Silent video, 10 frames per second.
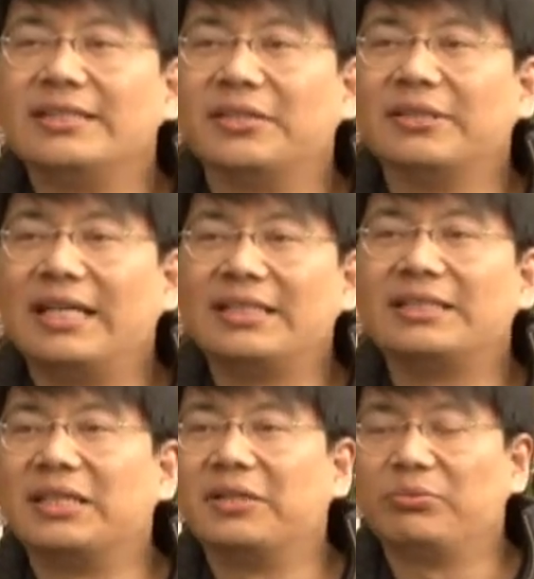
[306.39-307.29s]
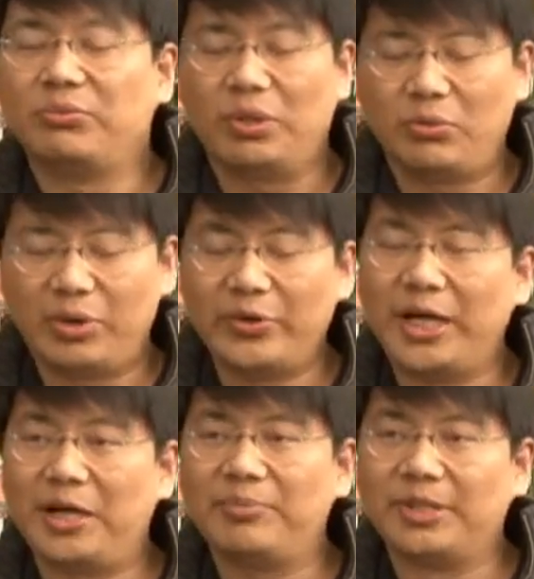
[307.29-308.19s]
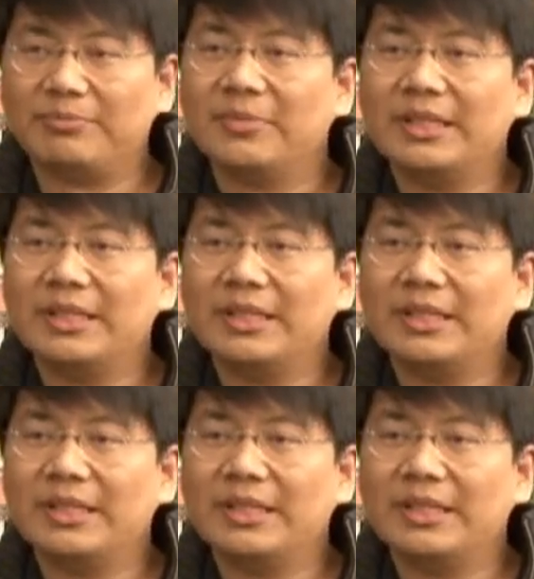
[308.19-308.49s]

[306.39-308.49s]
So that's uh, what we help them.